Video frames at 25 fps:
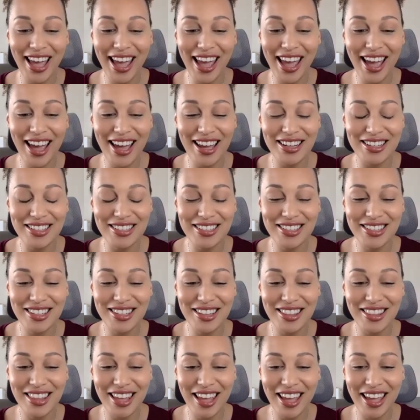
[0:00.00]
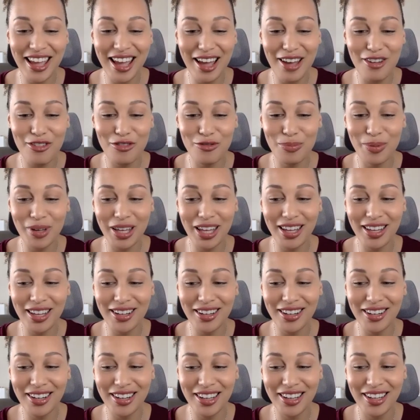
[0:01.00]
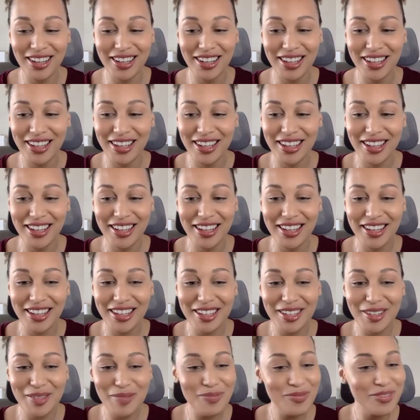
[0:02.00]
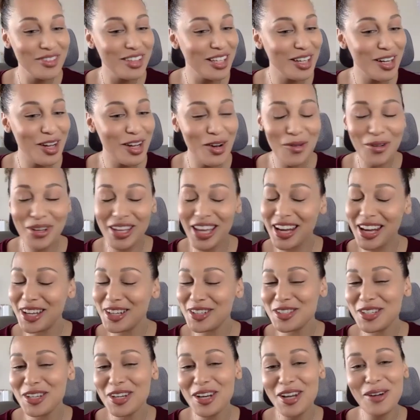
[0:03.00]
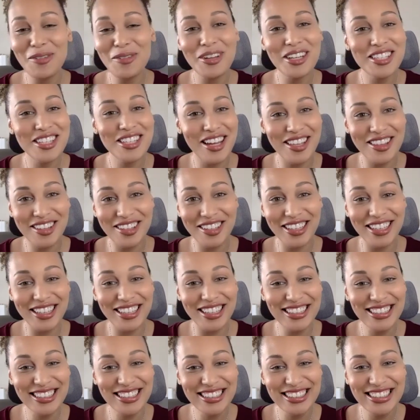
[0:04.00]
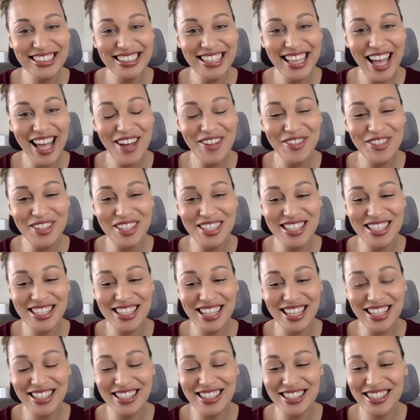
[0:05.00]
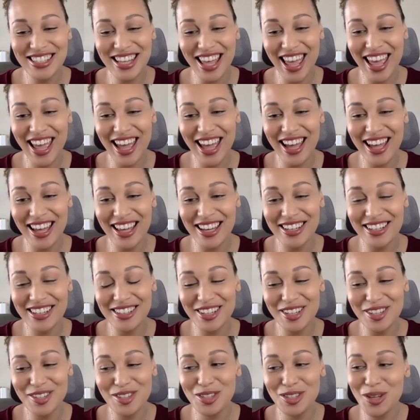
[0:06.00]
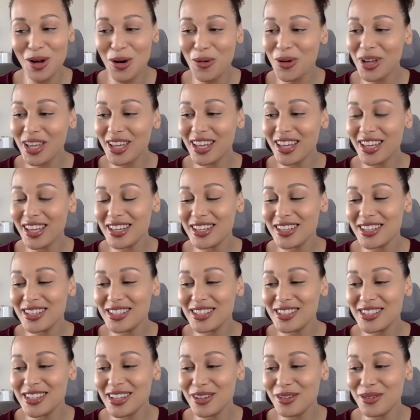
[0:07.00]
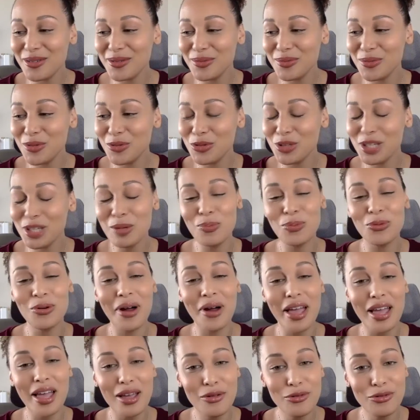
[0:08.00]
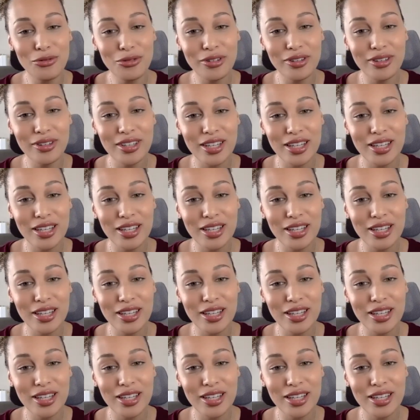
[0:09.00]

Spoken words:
And they have been, you know, getting to know each other ever since. And Zoey is really brave.